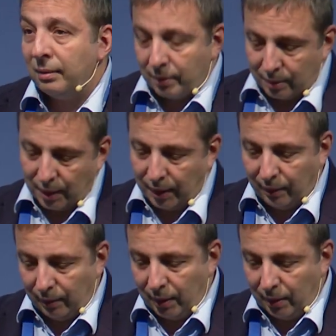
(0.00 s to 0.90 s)
I
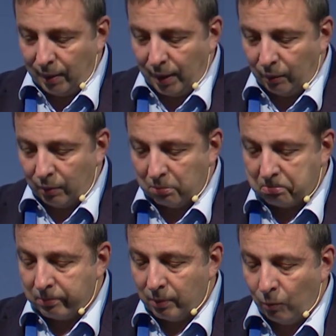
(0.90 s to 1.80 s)
think that
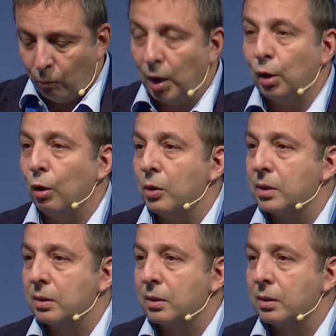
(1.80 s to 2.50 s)
we closed